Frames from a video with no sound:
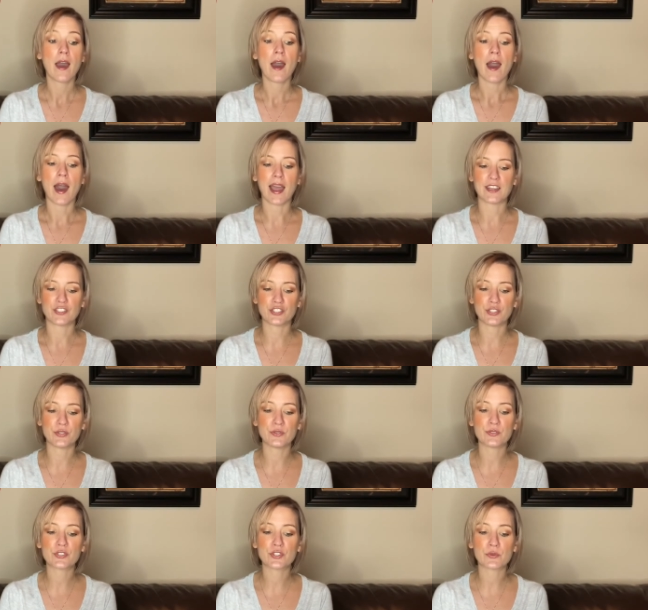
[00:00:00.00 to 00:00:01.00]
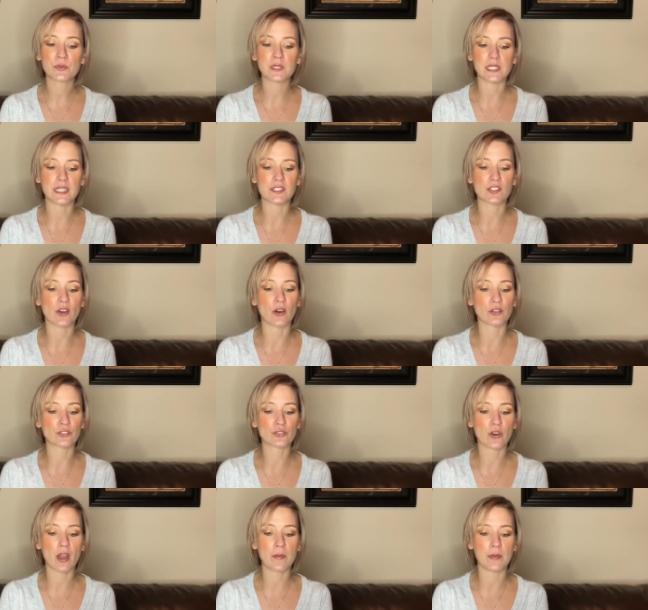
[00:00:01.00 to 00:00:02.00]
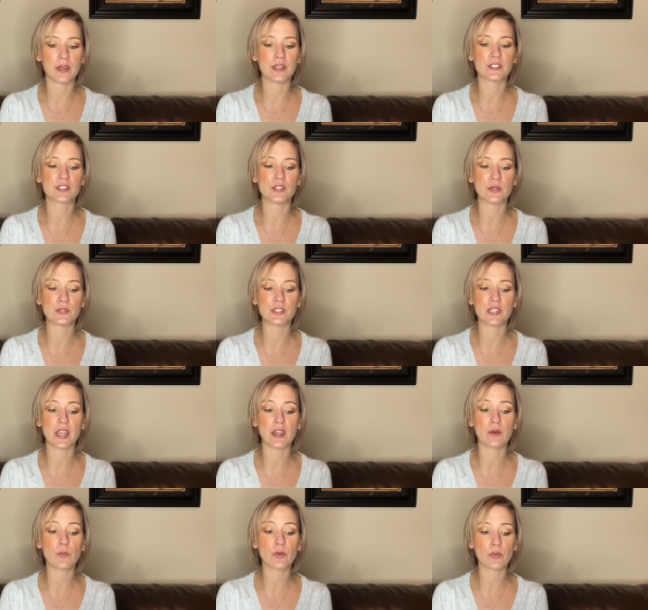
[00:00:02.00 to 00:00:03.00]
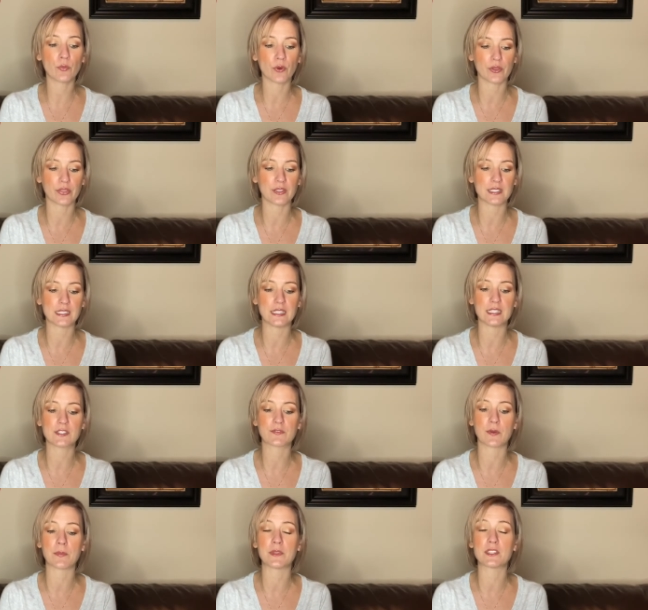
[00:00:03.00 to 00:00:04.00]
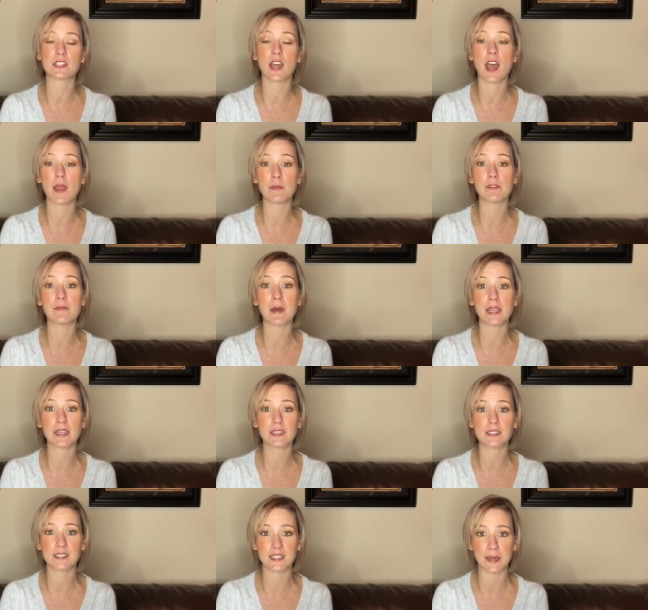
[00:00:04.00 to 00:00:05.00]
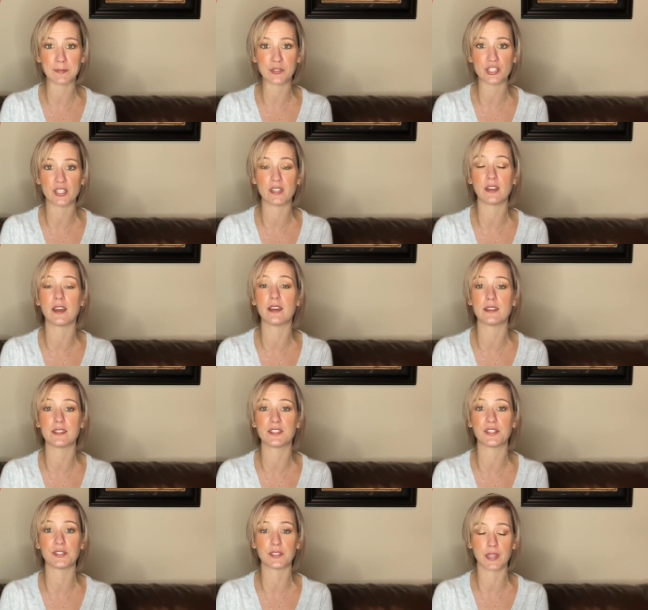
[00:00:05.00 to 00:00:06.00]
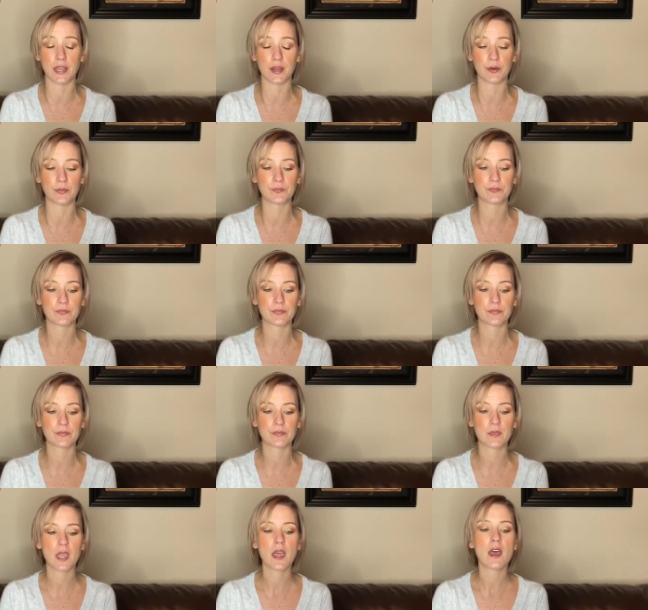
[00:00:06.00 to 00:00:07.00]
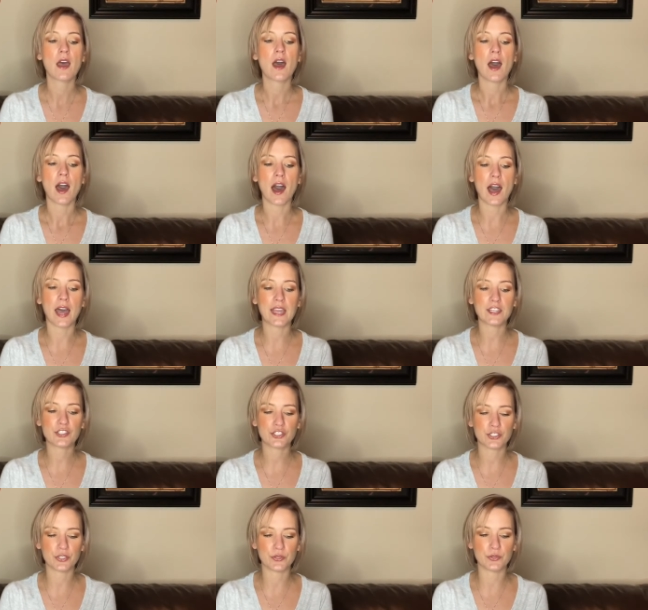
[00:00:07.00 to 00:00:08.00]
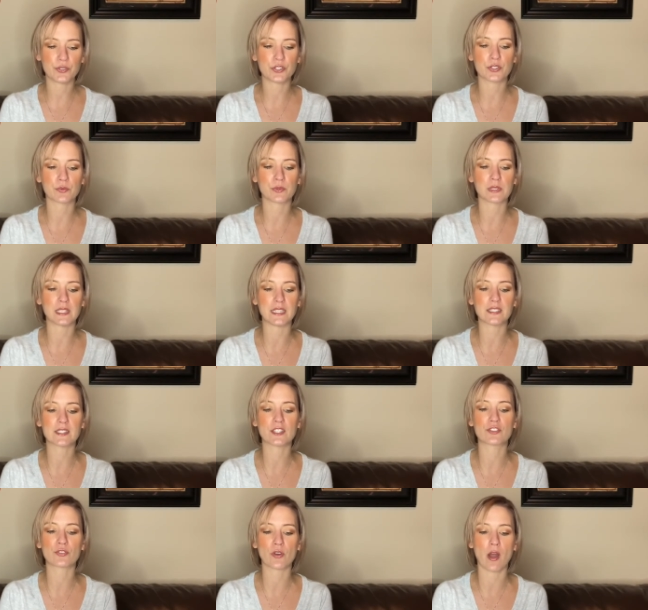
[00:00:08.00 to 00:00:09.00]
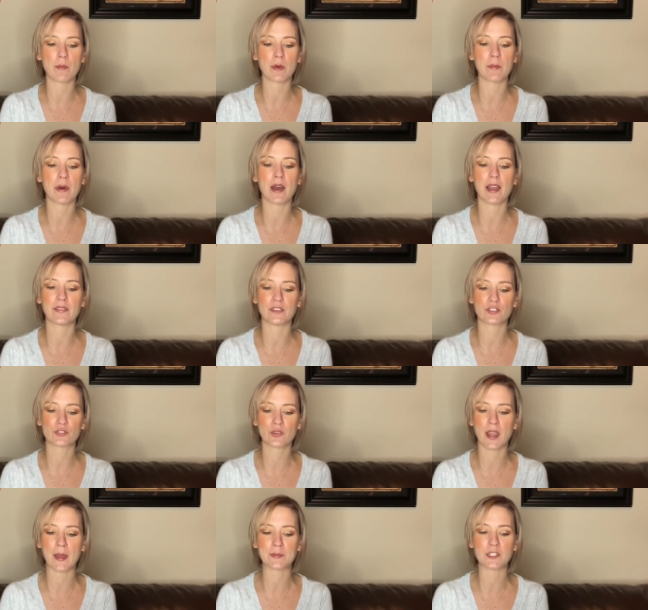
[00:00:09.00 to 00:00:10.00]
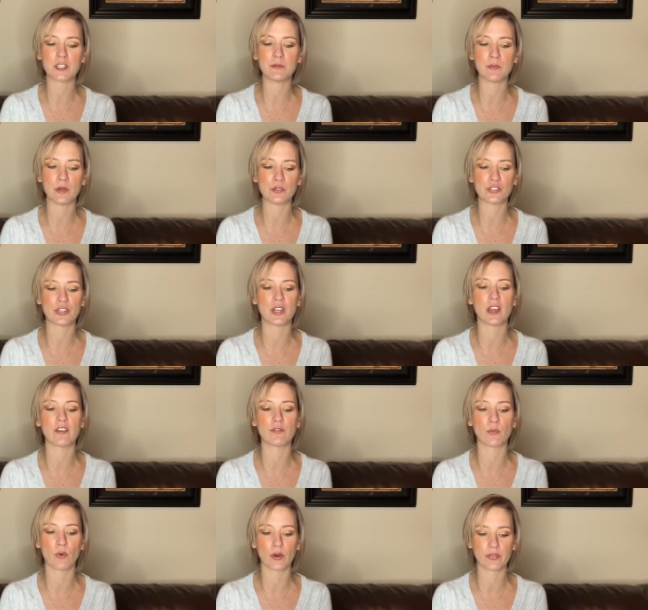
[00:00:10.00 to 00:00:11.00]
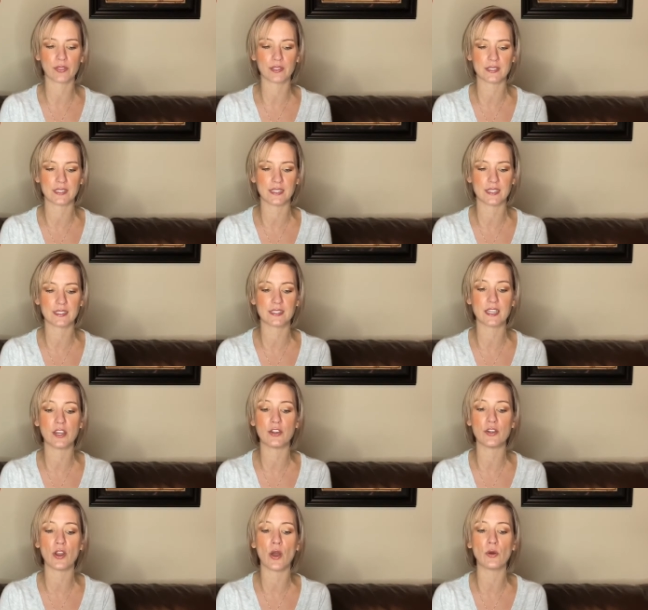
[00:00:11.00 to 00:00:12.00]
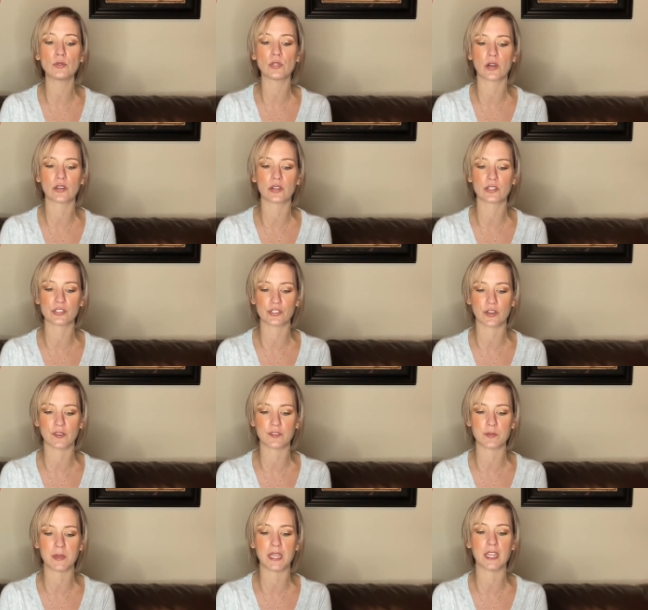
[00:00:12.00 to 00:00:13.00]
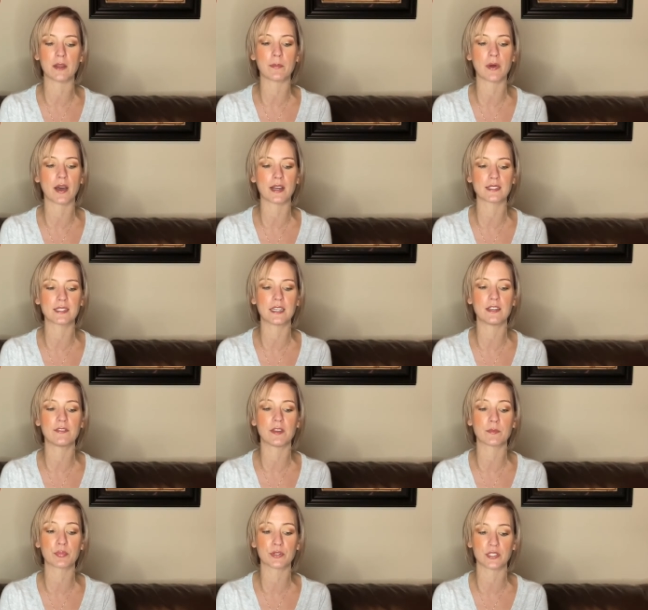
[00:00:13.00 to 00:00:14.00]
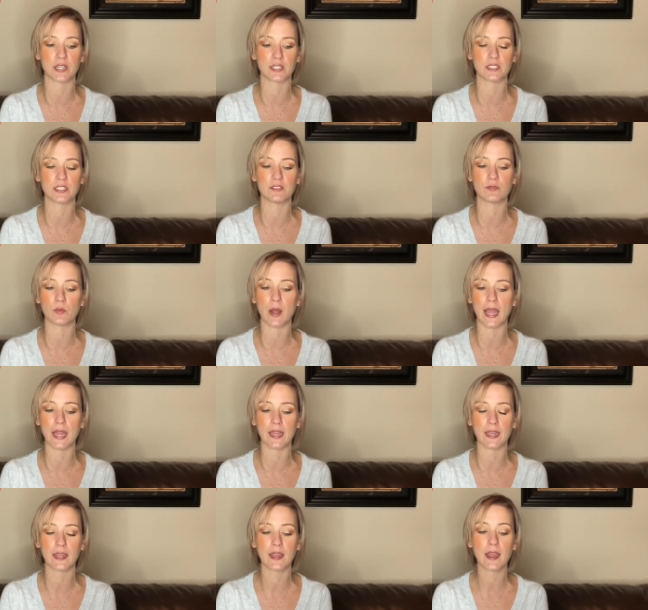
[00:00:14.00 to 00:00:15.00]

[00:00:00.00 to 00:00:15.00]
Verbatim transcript: I choose to release all trauma associated with worthlessness from the time of my conception until now. I choose to release the trauma behind the trapped emotion of worthlessness that no longer serves me in a positive and productive way.